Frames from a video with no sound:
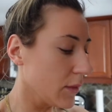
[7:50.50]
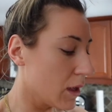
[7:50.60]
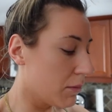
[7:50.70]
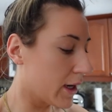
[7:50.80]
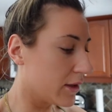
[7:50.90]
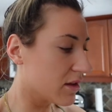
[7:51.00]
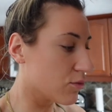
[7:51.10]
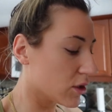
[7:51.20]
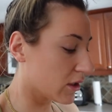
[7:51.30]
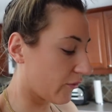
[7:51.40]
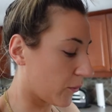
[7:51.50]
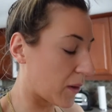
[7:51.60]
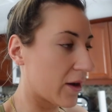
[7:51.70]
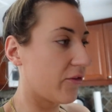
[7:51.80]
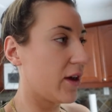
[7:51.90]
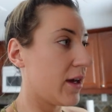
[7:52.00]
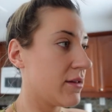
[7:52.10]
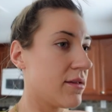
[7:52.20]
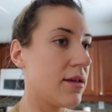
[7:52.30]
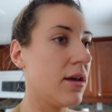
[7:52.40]
but this morning for
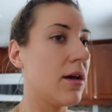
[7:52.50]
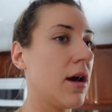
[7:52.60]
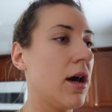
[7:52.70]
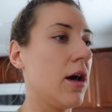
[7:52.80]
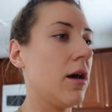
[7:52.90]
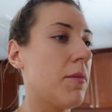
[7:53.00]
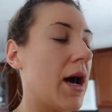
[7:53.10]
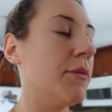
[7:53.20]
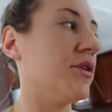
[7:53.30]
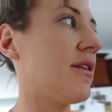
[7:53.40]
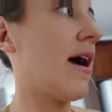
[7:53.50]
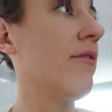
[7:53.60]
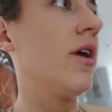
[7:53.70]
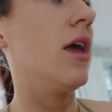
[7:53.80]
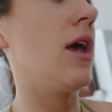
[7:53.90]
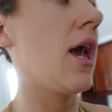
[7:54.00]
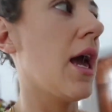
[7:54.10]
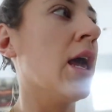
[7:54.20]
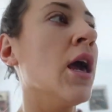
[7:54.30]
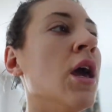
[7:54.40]
breakfast, um, I'm just having
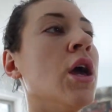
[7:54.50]
a